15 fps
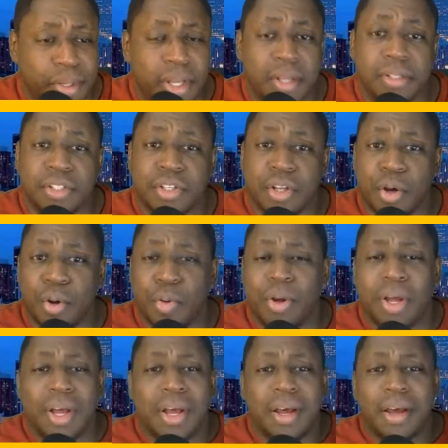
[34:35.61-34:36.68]
So
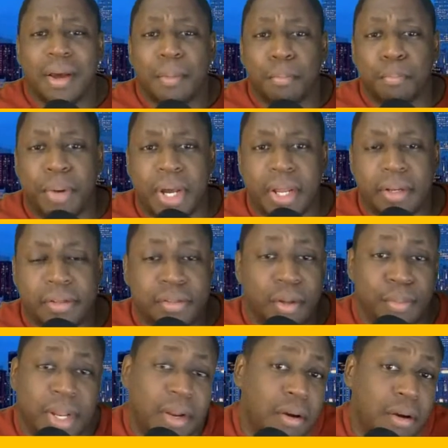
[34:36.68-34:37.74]
but so I'm not
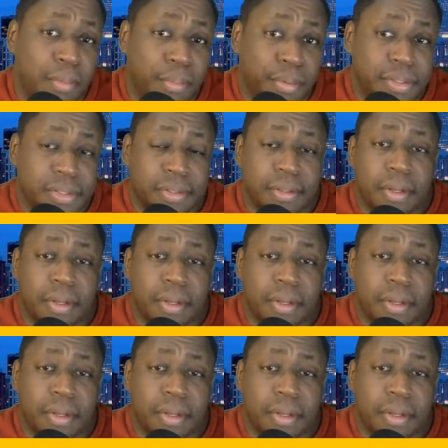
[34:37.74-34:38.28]
a car person.